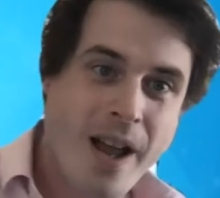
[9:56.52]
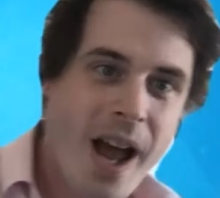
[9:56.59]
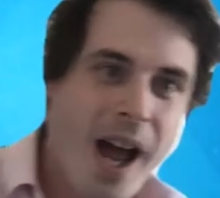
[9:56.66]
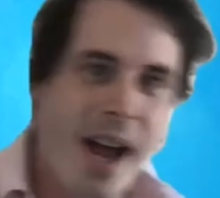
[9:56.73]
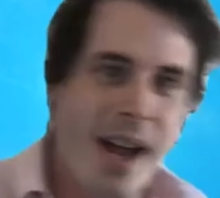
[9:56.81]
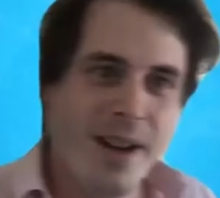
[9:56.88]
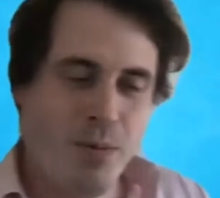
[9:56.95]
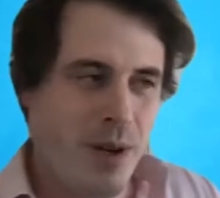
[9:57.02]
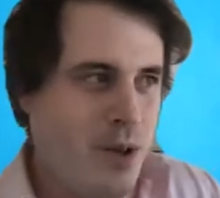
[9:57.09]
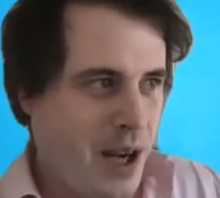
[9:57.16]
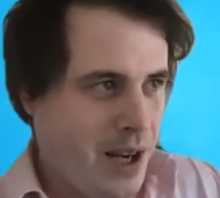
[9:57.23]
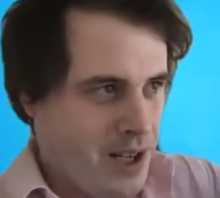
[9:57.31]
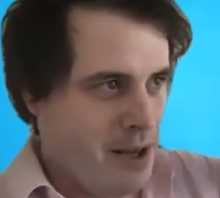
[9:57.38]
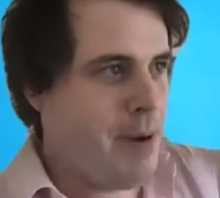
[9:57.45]
and which
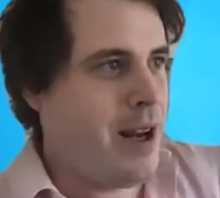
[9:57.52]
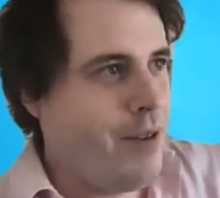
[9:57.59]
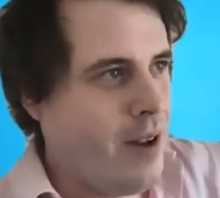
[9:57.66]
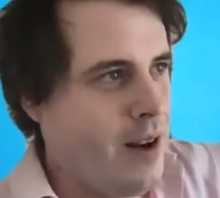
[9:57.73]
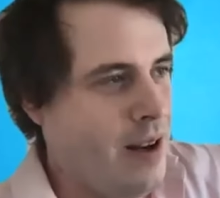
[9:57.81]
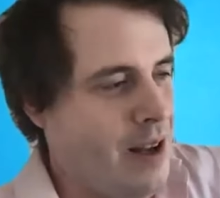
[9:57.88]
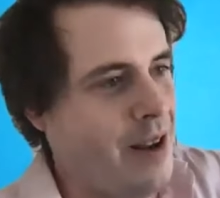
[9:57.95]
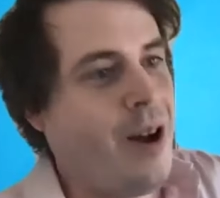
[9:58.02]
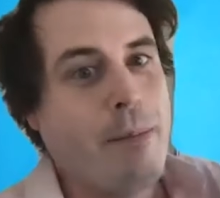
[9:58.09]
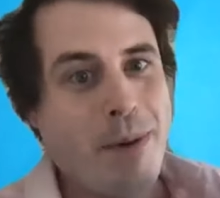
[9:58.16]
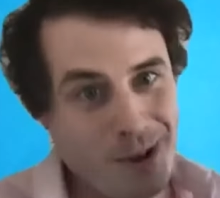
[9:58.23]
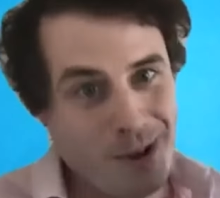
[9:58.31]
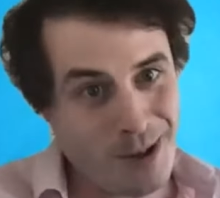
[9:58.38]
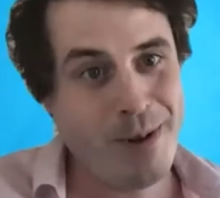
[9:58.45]
actually that are
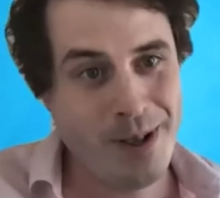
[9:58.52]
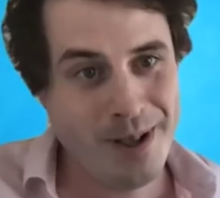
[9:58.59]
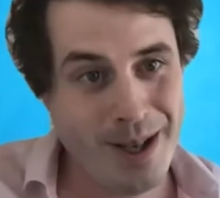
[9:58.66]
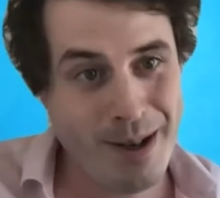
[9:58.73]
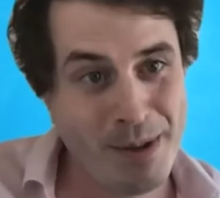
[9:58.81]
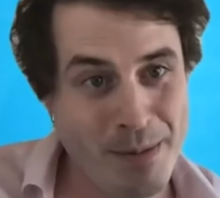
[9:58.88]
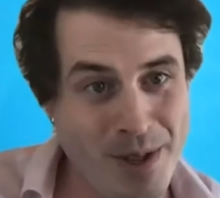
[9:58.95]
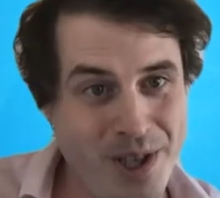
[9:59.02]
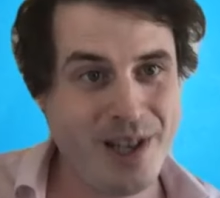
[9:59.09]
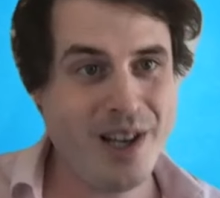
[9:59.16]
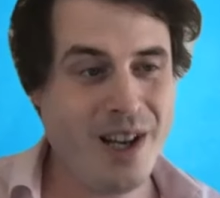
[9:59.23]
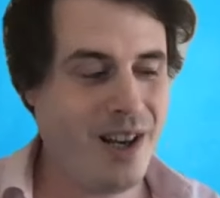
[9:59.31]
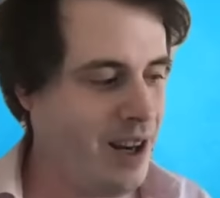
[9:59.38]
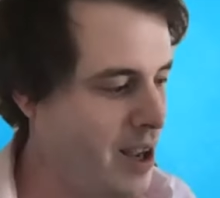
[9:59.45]
possible in terms of machine
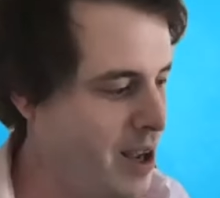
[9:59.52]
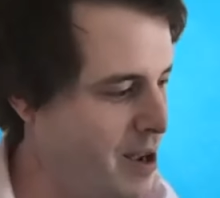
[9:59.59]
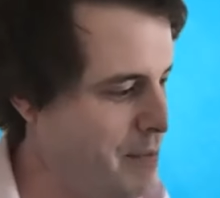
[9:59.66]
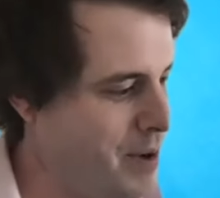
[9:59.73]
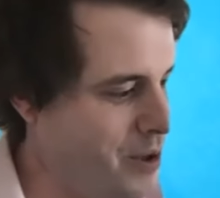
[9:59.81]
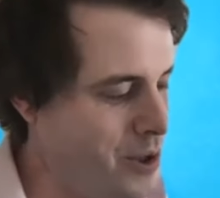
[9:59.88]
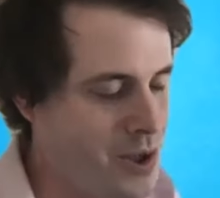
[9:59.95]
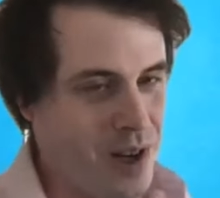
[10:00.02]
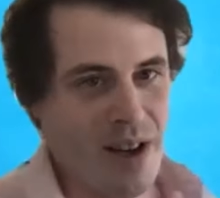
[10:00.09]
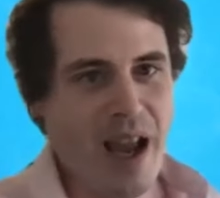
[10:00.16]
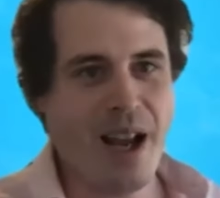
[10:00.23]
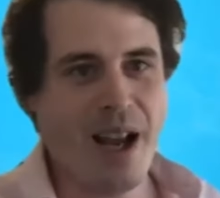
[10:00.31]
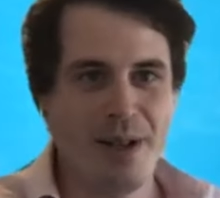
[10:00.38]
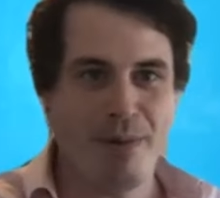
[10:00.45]
learning, but also that
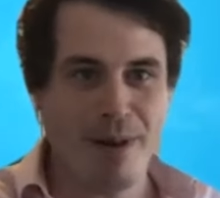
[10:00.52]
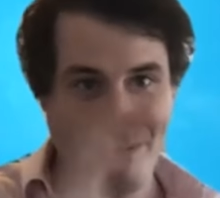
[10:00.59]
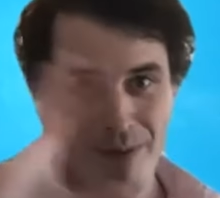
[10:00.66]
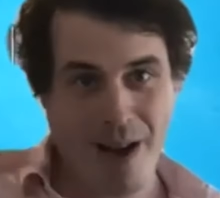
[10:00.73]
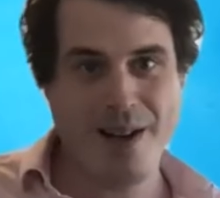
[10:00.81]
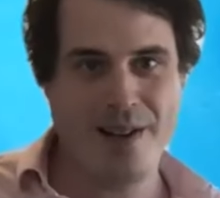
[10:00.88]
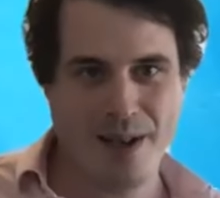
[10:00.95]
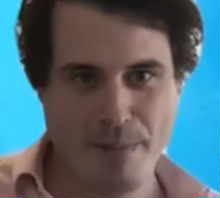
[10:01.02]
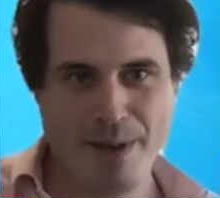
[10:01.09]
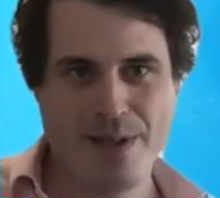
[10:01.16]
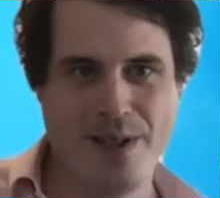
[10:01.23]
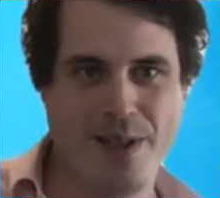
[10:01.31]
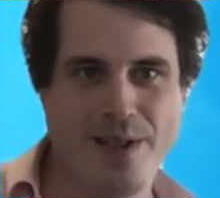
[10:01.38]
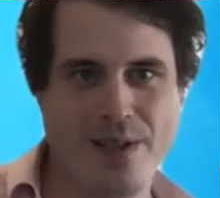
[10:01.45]
actually bring value to the
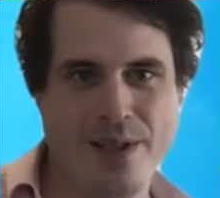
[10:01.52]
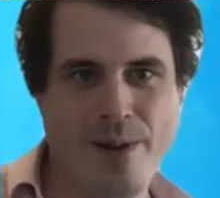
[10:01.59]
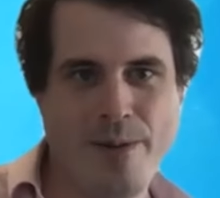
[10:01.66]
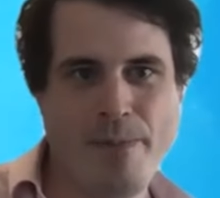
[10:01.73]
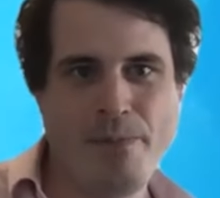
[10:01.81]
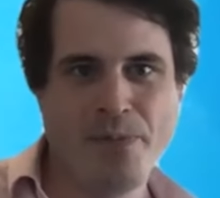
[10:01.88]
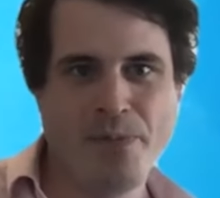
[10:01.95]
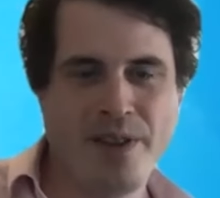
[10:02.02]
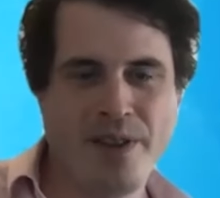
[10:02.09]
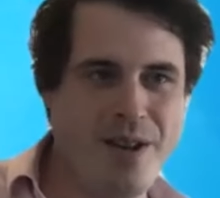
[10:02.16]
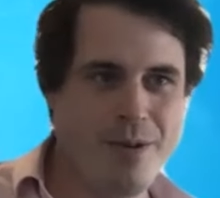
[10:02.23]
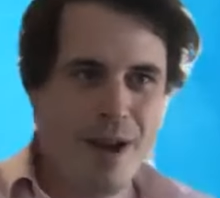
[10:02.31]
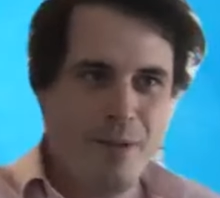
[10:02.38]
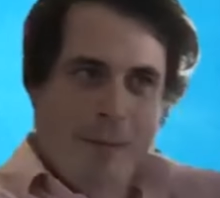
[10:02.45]
business. then
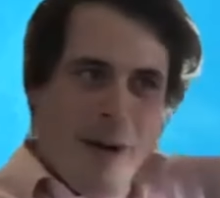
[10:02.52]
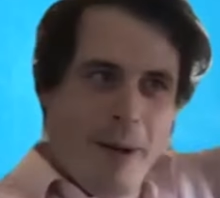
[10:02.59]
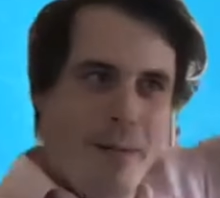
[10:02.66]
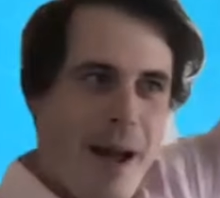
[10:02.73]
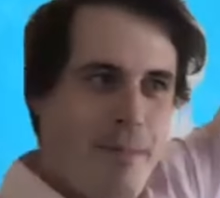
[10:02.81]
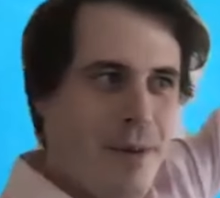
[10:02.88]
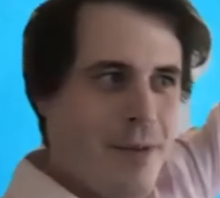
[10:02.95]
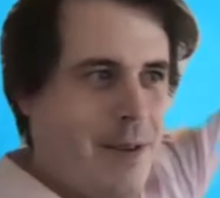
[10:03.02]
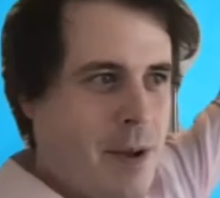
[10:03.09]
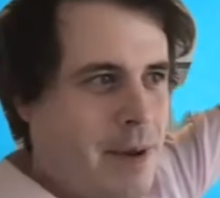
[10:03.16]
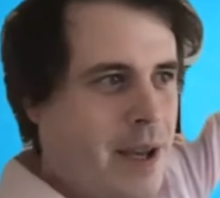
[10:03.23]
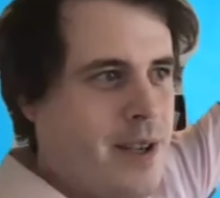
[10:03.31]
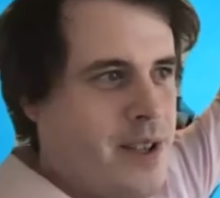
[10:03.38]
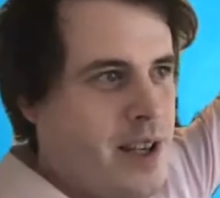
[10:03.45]
you'll have a big map of
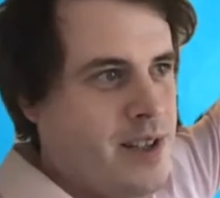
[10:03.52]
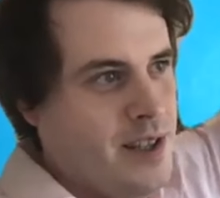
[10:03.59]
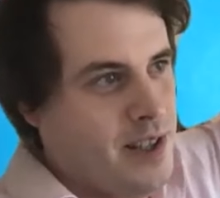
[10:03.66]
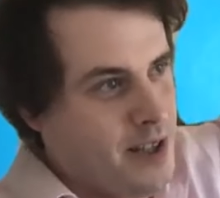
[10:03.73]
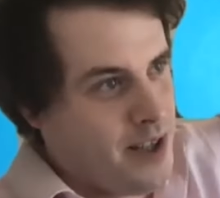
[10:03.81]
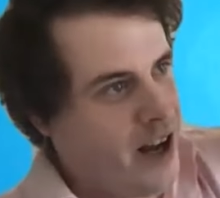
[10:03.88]
POCs and you can see,